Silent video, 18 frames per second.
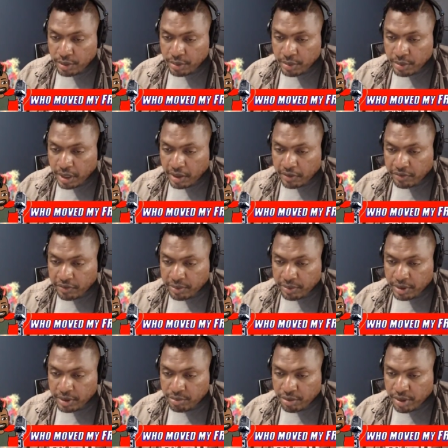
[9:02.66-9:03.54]

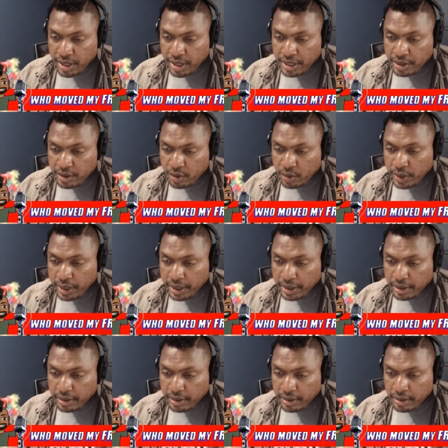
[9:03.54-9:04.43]
Hoffman, Brian
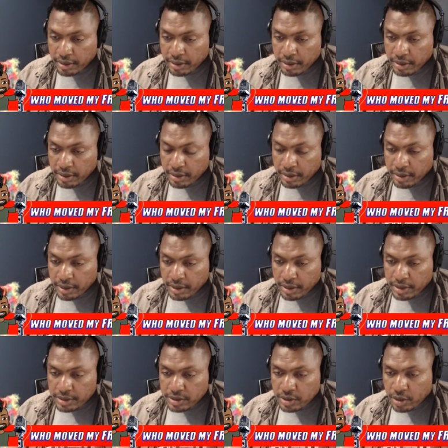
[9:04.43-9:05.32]
Quick,
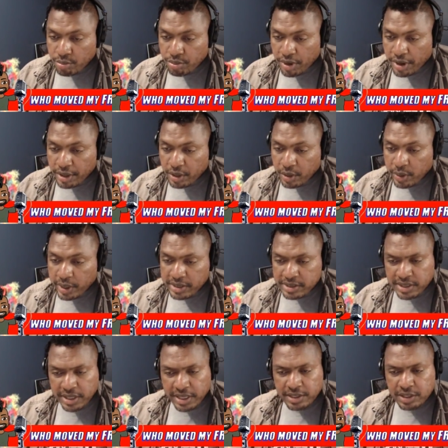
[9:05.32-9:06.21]
so Brian Quick
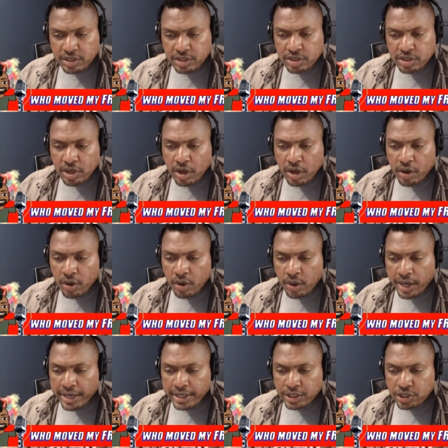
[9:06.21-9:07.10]
says, so
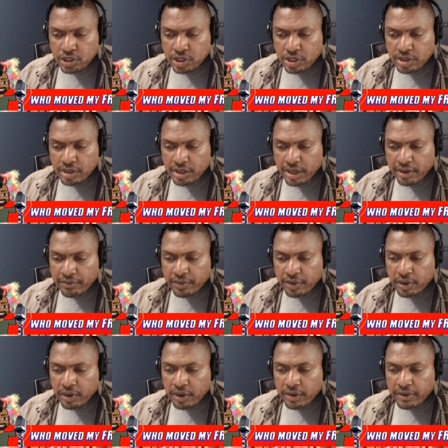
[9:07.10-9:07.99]
I shouldn't have
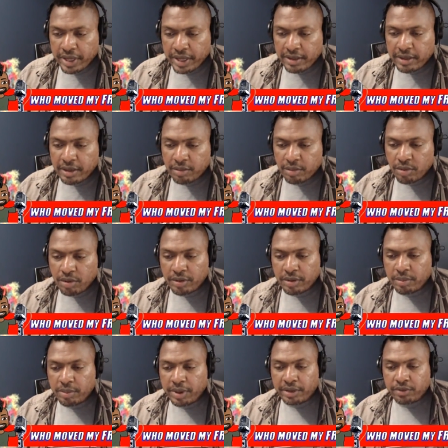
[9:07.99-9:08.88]
called that number on the
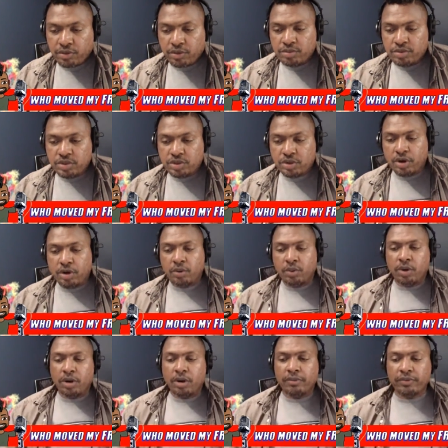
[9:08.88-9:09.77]
bathroom stall
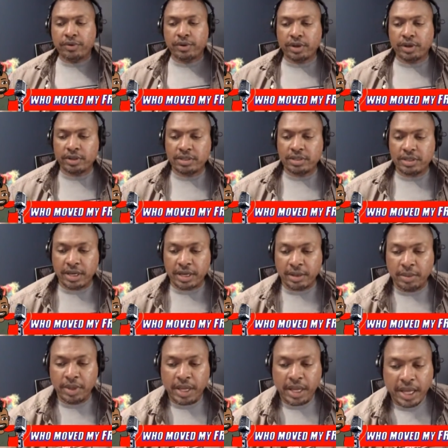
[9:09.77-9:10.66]
wall for a good
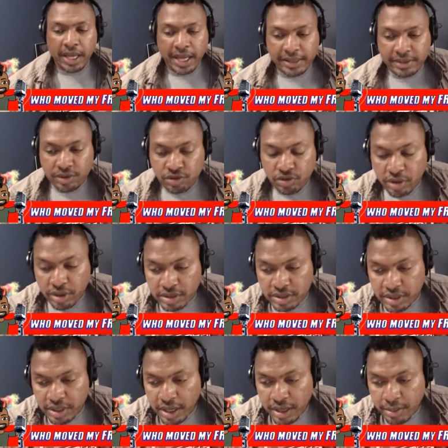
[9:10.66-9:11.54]
time at the truck
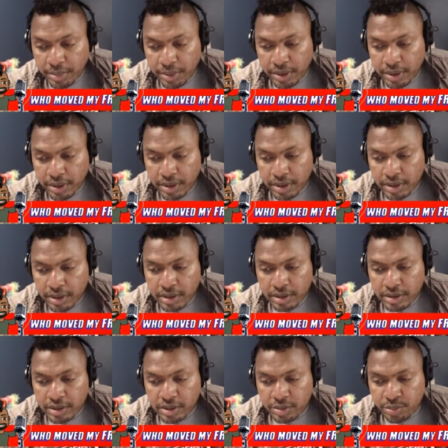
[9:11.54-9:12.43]
stop.
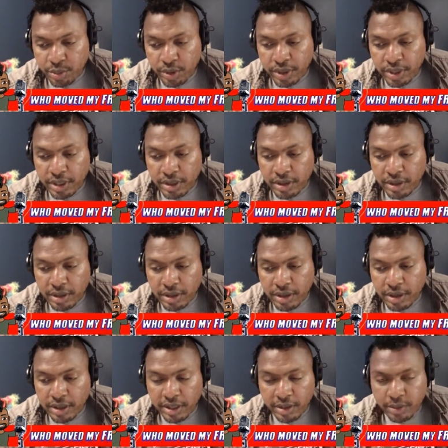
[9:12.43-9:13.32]
Spoiler
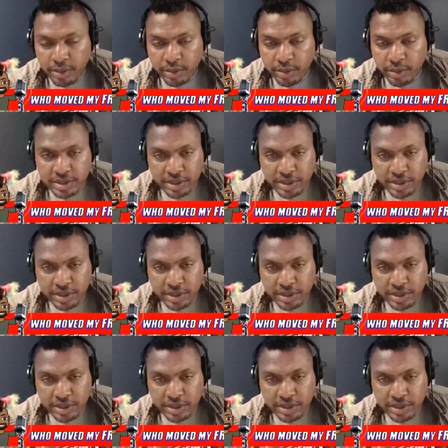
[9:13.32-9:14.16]
alert, it was a tranny.